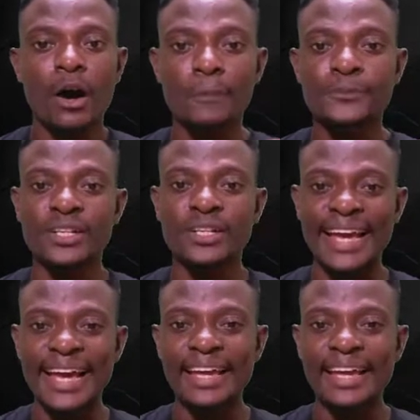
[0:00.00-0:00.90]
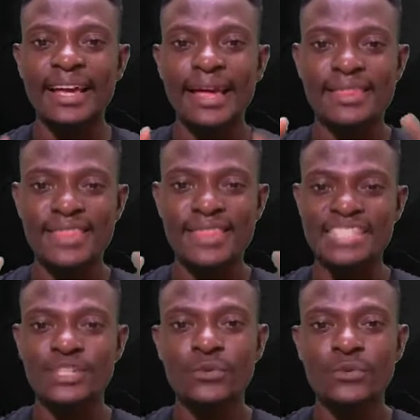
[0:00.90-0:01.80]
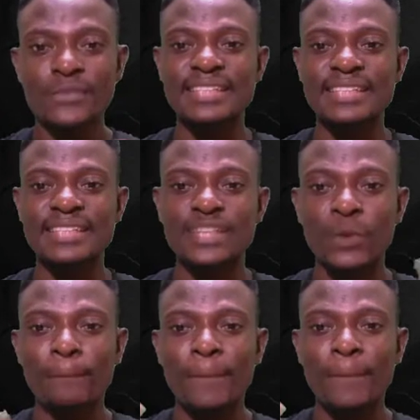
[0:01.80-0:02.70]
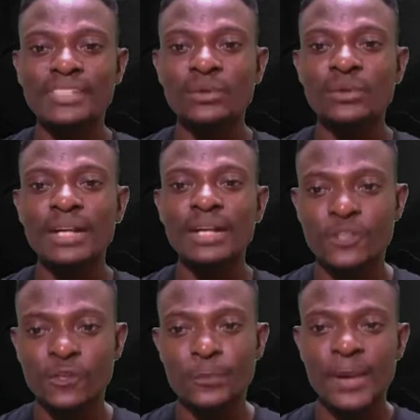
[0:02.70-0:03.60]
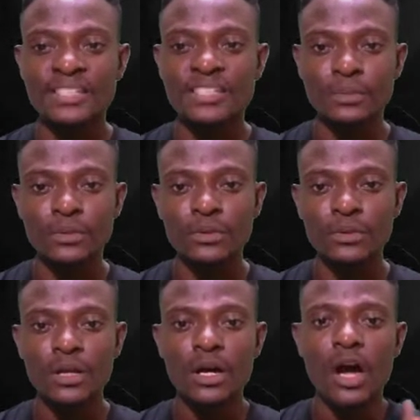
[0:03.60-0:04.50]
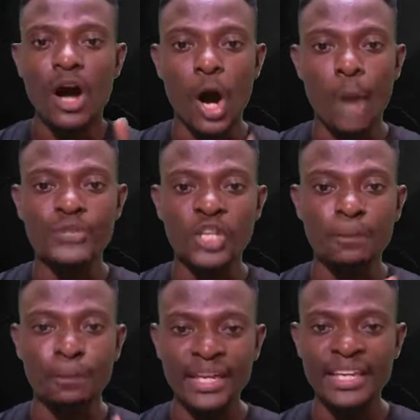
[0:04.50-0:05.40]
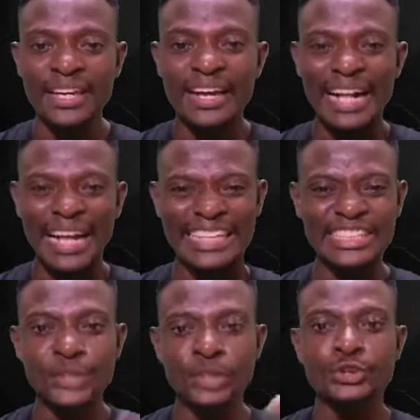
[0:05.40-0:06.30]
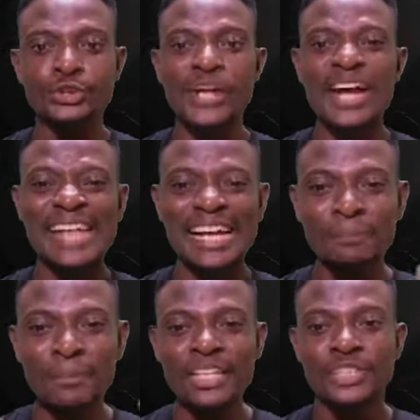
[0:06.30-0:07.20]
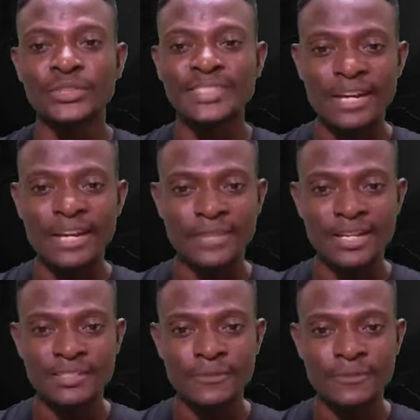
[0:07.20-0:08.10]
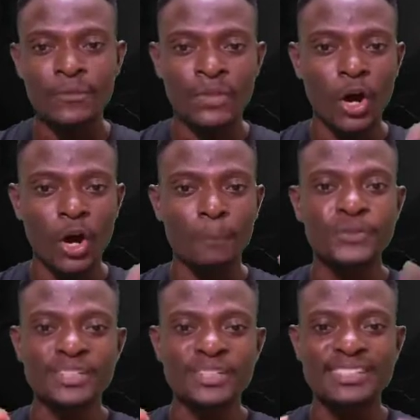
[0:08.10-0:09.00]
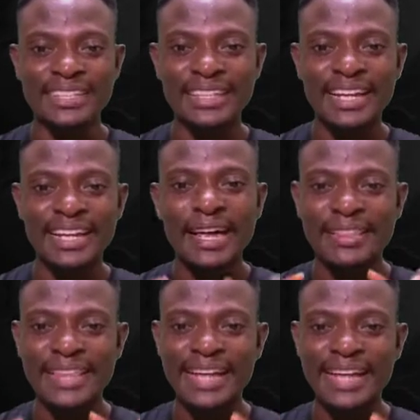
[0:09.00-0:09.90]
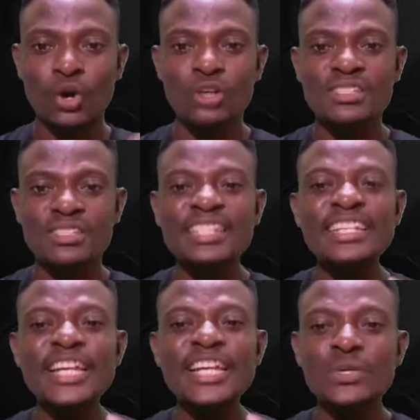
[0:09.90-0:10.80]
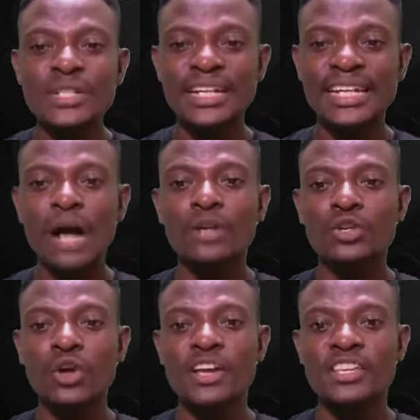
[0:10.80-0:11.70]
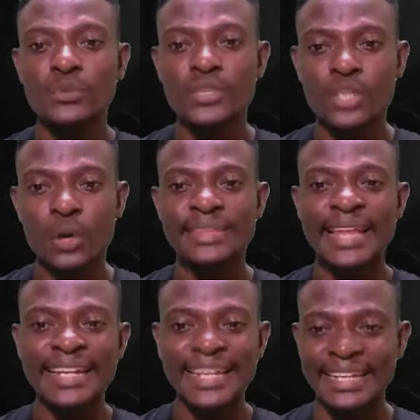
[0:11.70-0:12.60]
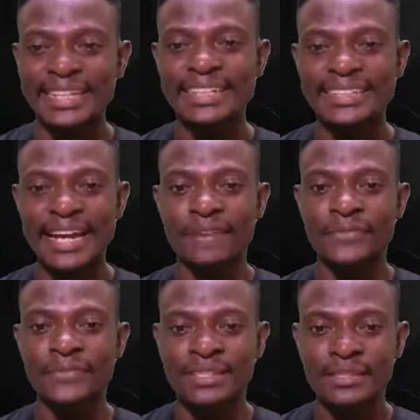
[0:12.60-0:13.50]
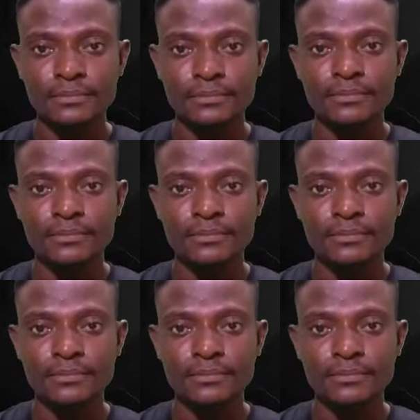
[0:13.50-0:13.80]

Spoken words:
Option A, that riveters were particularly susceptible. Option B, industrial and military deafness. Option C, that continued loud noise resulted in deafness.